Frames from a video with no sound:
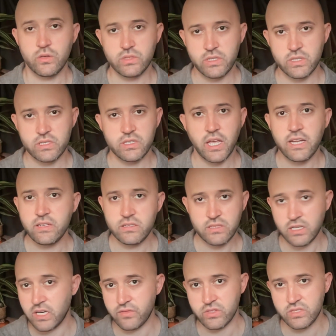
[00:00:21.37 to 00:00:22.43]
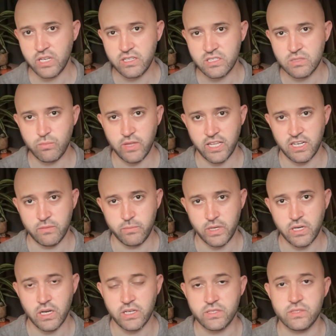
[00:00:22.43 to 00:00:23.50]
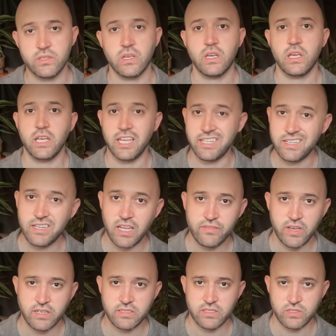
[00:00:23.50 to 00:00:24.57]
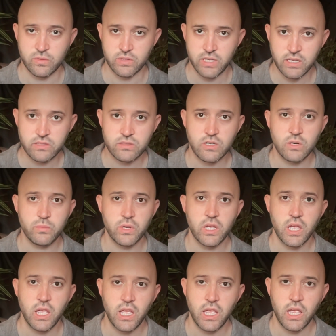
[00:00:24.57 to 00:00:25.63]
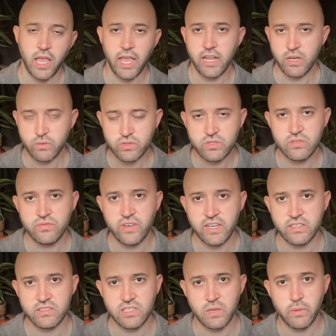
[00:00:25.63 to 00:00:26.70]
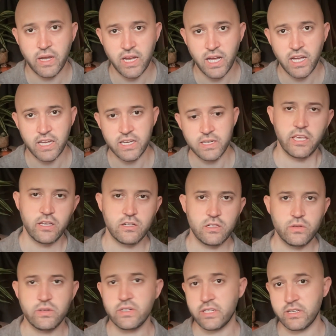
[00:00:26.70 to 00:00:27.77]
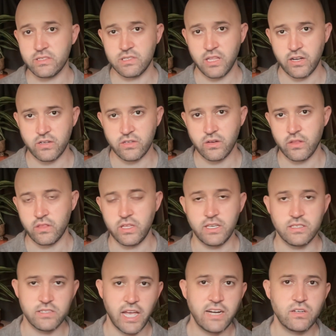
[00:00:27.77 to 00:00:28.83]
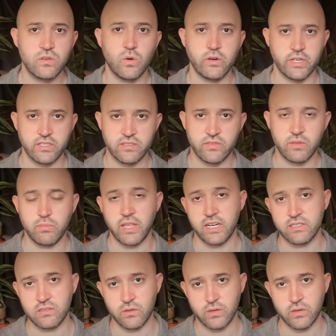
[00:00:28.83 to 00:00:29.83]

see, the scientist had never seen this planet because he didn't have access to a telescope, and it was too faint to see by eye. He included in his letter the exact coordinates of the planet's